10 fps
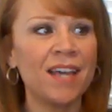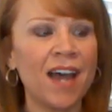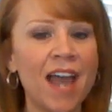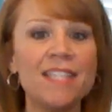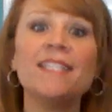
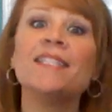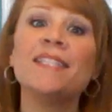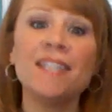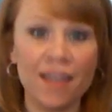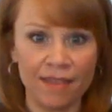I didn't
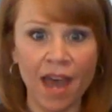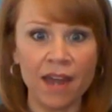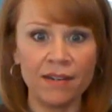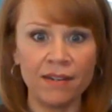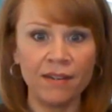see it
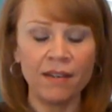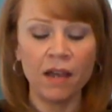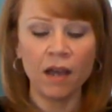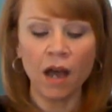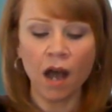then.
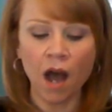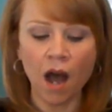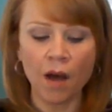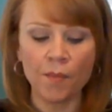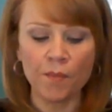
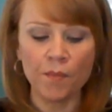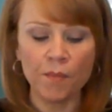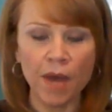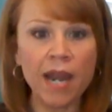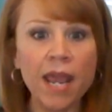And
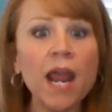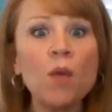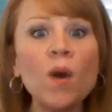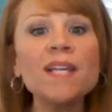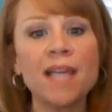I
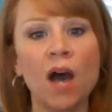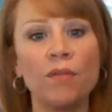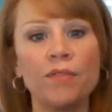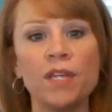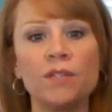was
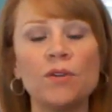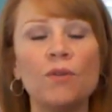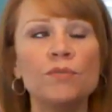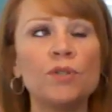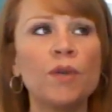healthy.
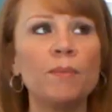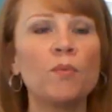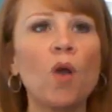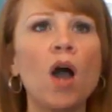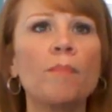Don't get me
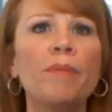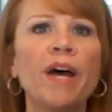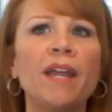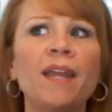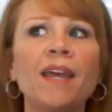wrong,
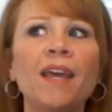but